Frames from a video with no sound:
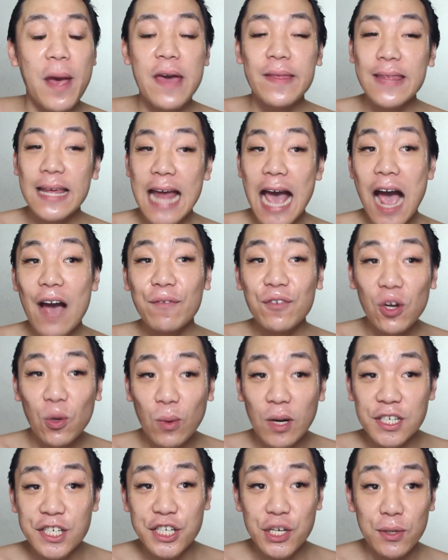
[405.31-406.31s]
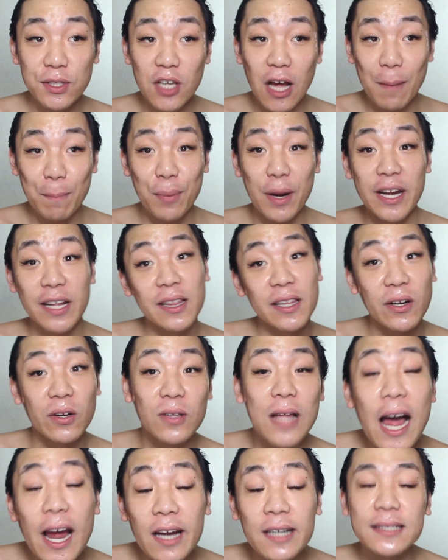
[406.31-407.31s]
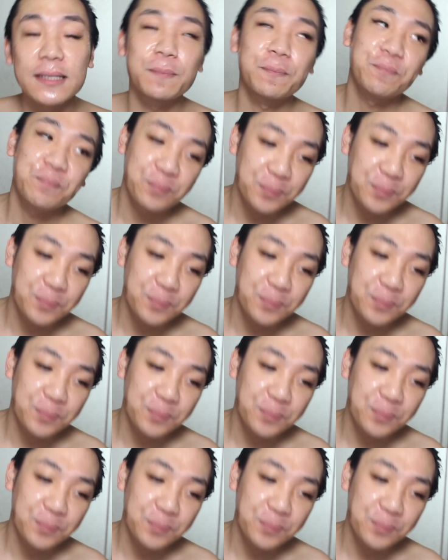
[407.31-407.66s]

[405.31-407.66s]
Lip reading: And then afterwards she was on Pretty Little Liars.